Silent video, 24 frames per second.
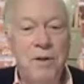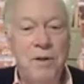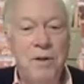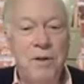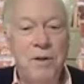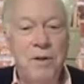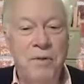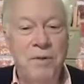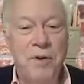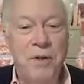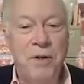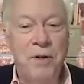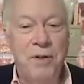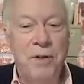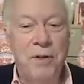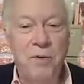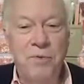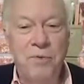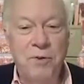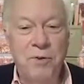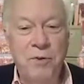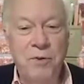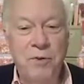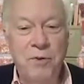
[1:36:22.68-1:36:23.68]
for it. Go
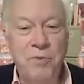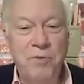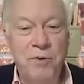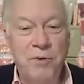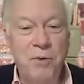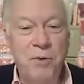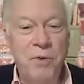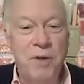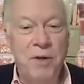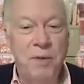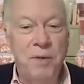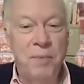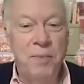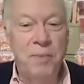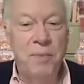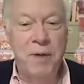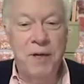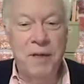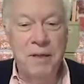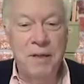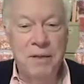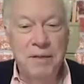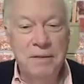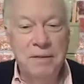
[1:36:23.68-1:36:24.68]
for two here, buddy.